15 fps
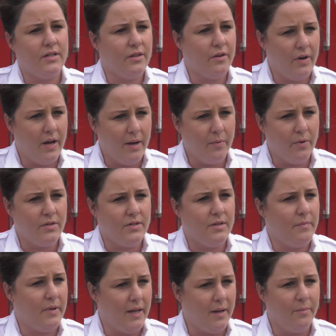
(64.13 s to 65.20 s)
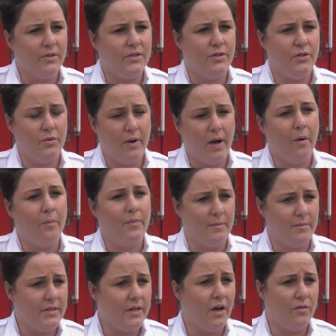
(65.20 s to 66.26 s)
to their neighbors and be able to help
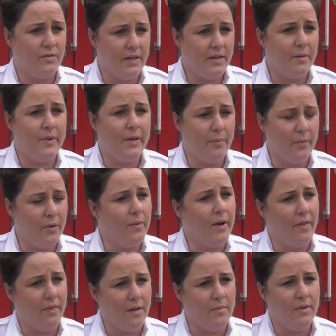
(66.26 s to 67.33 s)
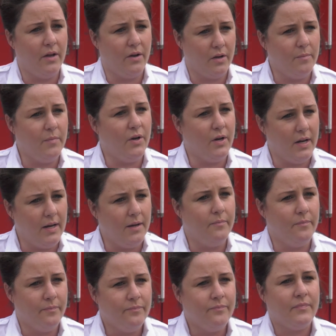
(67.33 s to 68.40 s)
themselves and the people around them in their community
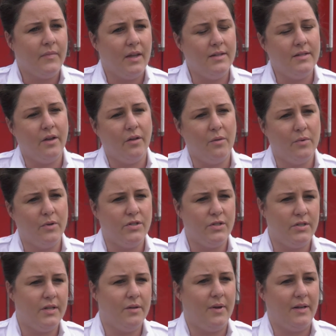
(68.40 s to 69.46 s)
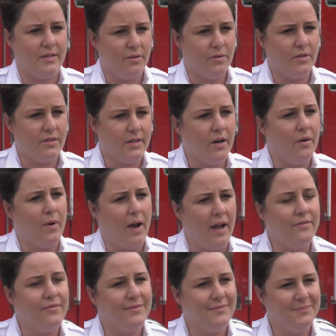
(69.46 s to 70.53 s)
until emergency rescuers can arrive.